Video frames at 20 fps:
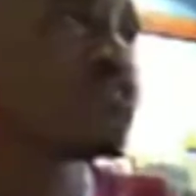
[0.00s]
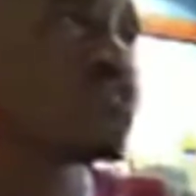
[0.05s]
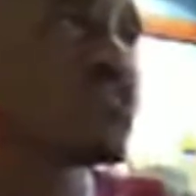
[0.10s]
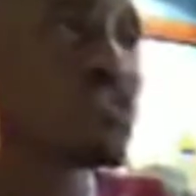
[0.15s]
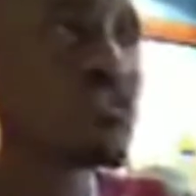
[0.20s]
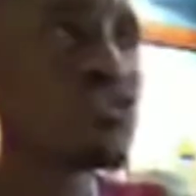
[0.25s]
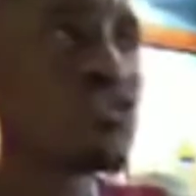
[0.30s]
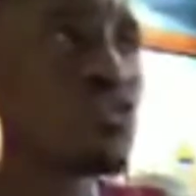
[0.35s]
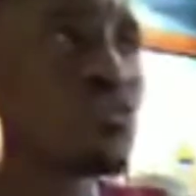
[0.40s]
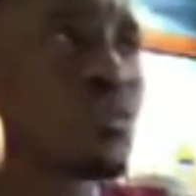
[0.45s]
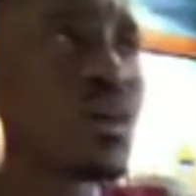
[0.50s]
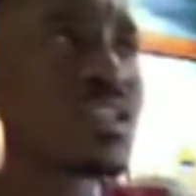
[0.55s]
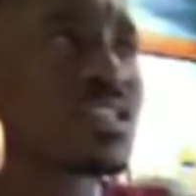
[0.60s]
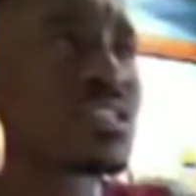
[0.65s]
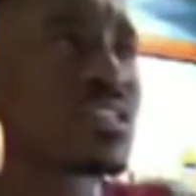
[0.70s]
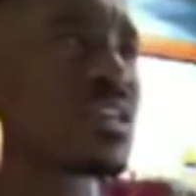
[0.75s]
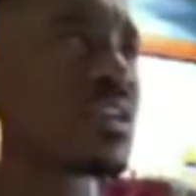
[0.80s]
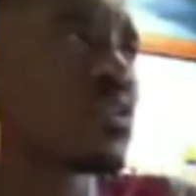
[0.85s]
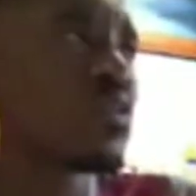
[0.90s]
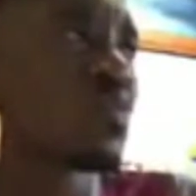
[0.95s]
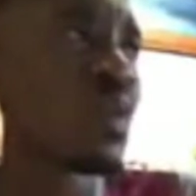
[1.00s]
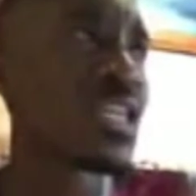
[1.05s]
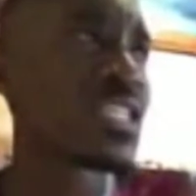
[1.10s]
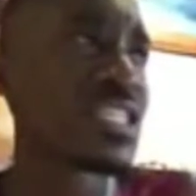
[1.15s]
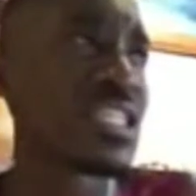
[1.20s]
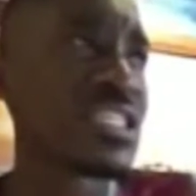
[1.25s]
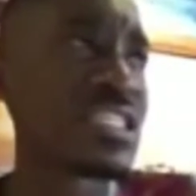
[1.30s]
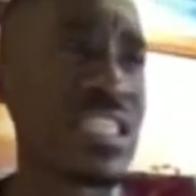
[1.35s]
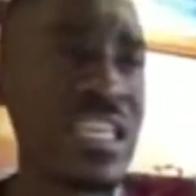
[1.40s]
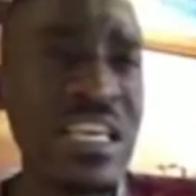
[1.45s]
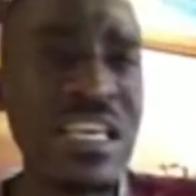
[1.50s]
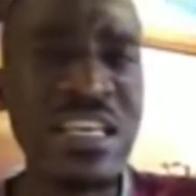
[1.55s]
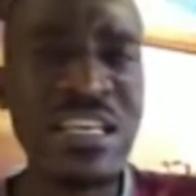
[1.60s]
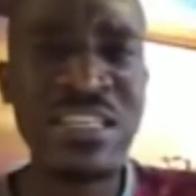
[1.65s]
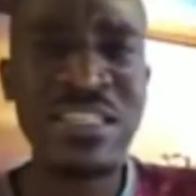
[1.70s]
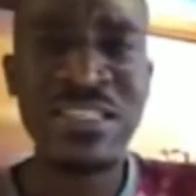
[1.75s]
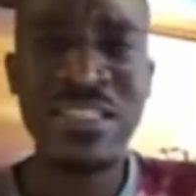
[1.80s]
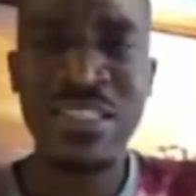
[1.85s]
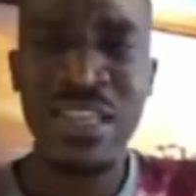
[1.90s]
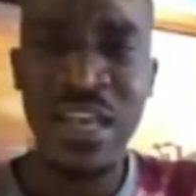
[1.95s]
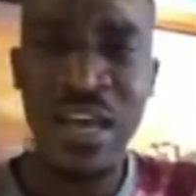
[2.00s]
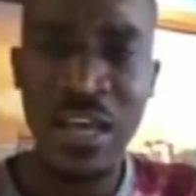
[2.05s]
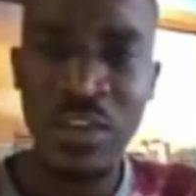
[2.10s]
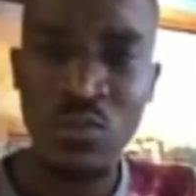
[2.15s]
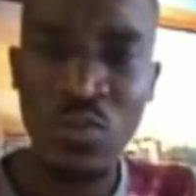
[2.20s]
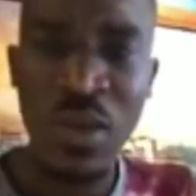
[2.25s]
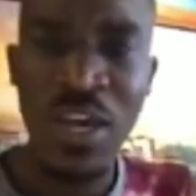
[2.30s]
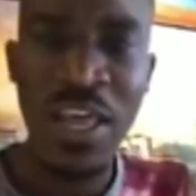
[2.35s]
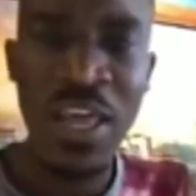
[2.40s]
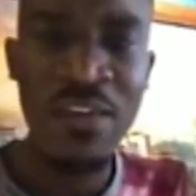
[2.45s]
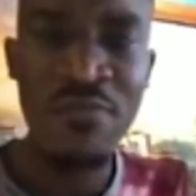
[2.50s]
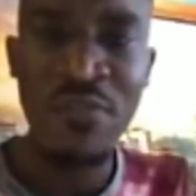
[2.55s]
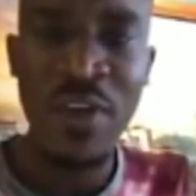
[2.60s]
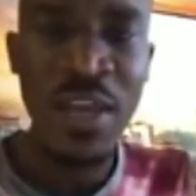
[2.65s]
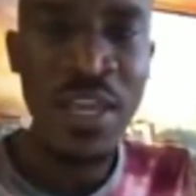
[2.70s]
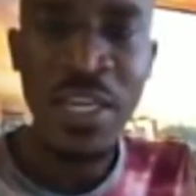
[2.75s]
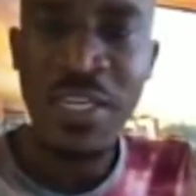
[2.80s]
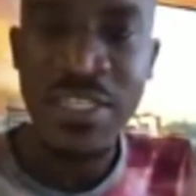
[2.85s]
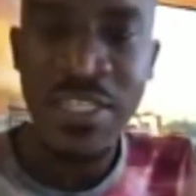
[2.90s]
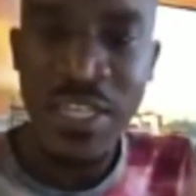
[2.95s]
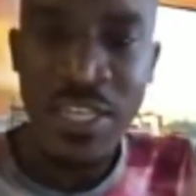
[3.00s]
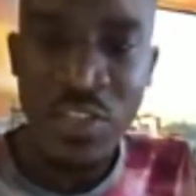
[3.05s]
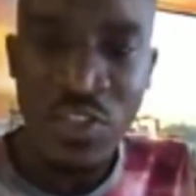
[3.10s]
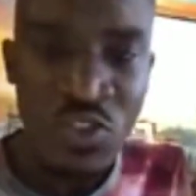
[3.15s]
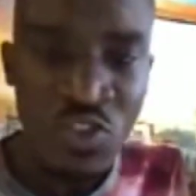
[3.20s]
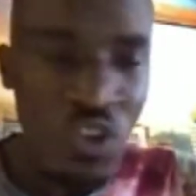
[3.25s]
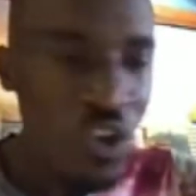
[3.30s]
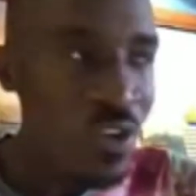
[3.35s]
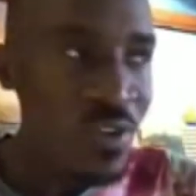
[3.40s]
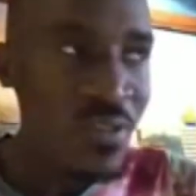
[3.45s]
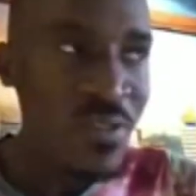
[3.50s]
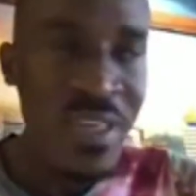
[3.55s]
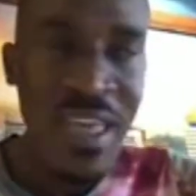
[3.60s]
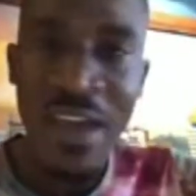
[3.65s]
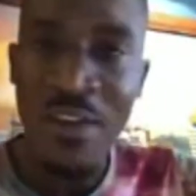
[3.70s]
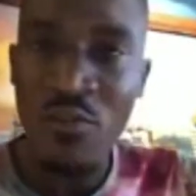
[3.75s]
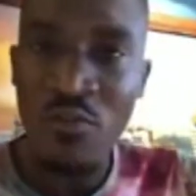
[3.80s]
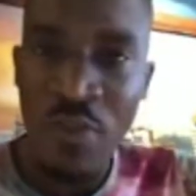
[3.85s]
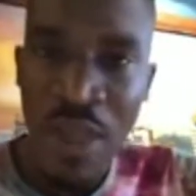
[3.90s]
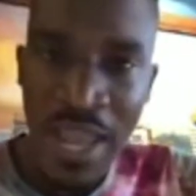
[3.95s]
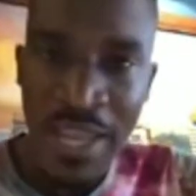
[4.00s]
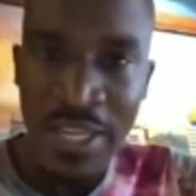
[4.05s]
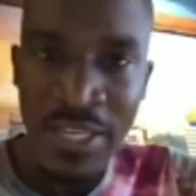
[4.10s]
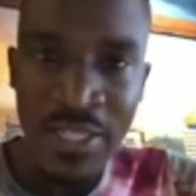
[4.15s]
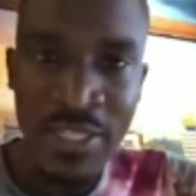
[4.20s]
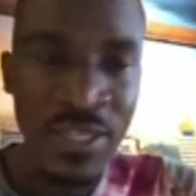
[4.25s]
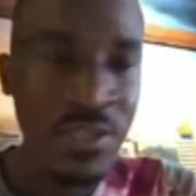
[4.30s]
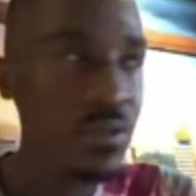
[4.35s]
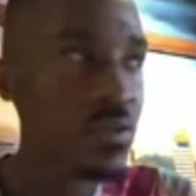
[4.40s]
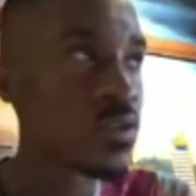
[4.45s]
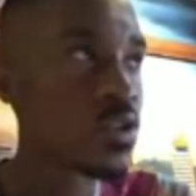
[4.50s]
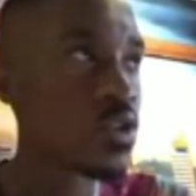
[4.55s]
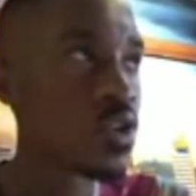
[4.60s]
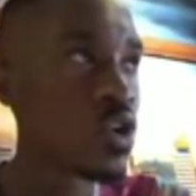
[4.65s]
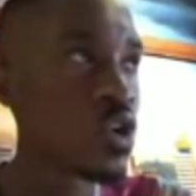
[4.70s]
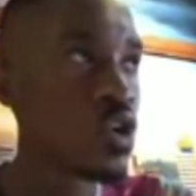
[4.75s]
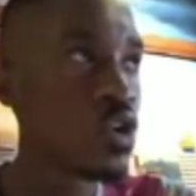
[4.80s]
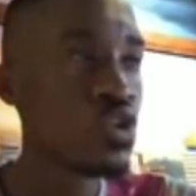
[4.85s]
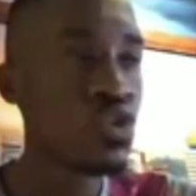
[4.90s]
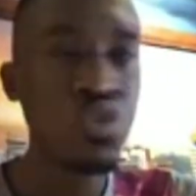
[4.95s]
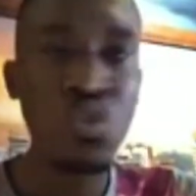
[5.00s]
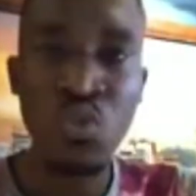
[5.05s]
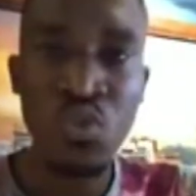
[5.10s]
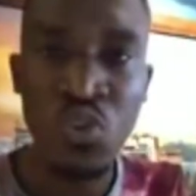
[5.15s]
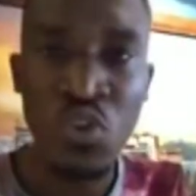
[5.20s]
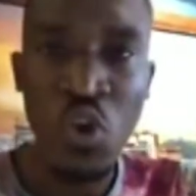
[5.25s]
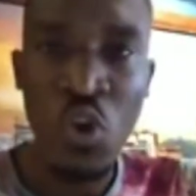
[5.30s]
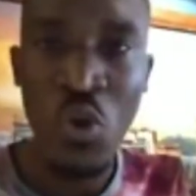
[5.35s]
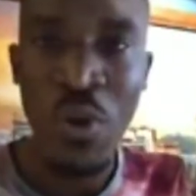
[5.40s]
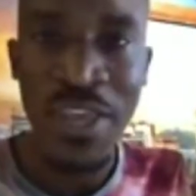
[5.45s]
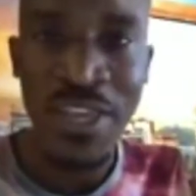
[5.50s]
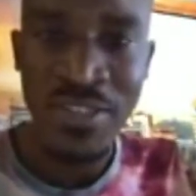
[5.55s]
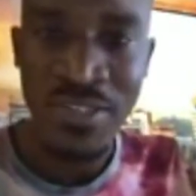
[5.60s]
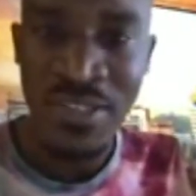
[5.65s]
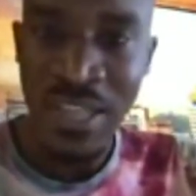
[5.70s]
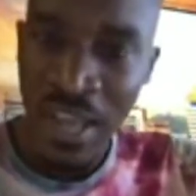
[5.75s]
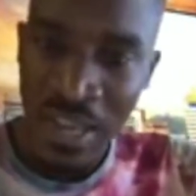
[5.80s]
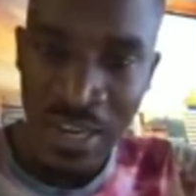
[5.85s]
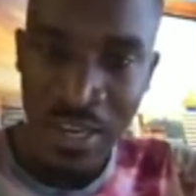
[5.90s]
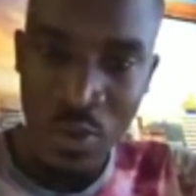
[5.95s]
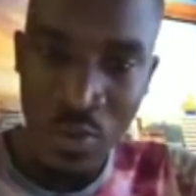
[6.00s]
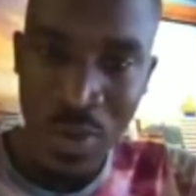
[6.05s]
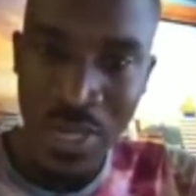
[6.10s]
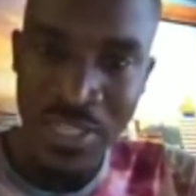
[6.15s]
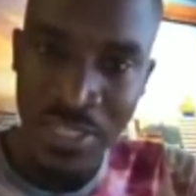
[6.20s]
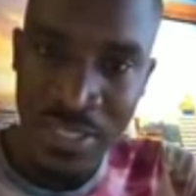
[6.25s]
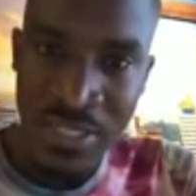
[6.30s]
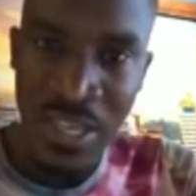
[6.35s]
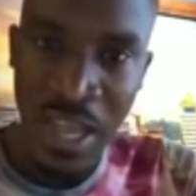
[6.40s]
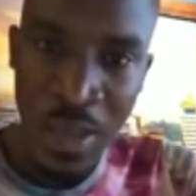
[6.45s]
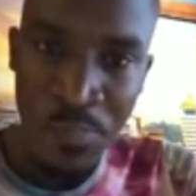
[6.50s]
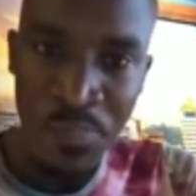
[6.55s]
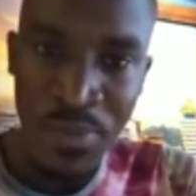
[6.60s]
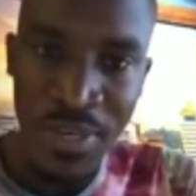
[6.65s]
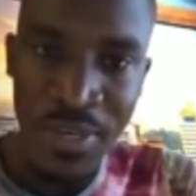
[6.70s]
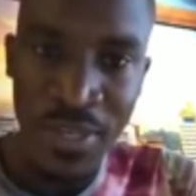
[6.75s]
and you don't know what it is, and whatever. It is not their right to know exactly what is